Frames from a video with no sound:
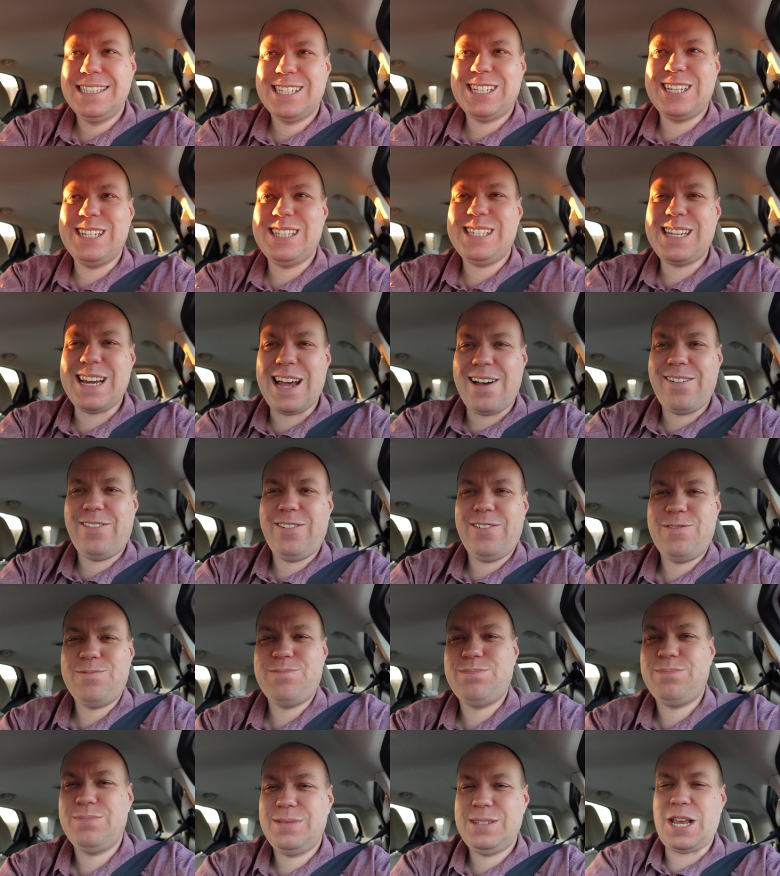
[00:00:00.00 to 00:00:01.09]
Good stuff.
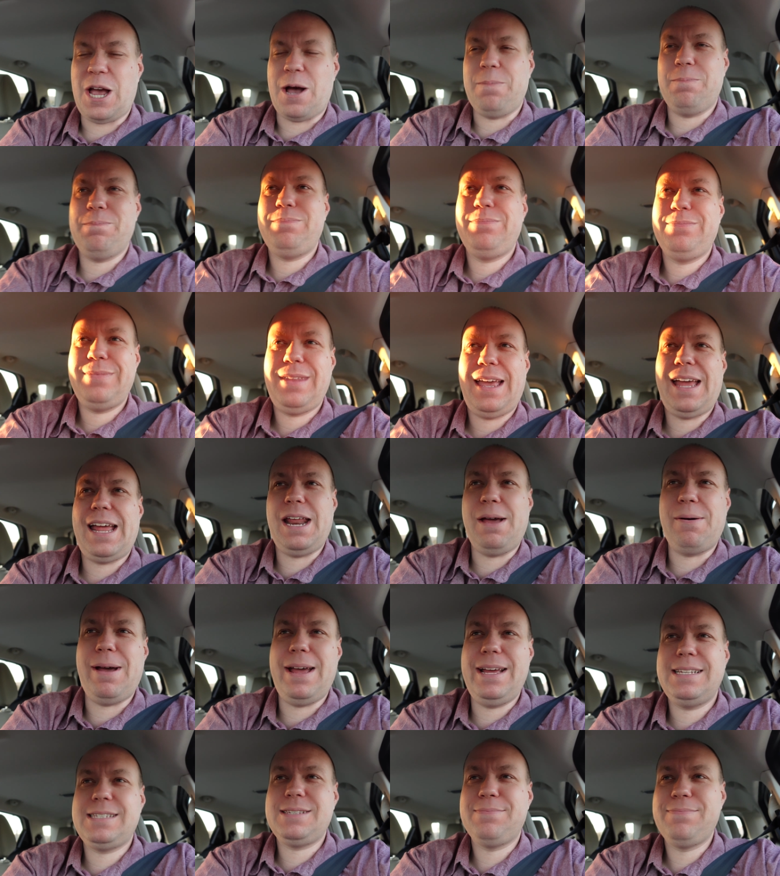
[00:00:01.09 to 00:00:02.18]
So,
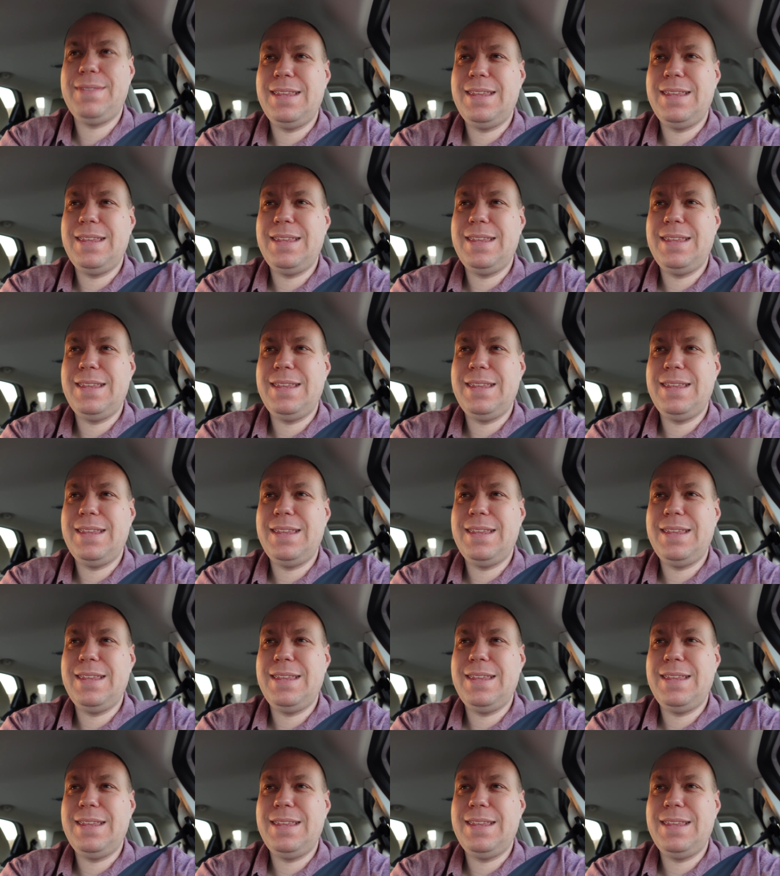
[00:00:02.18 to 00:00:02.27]
anyways,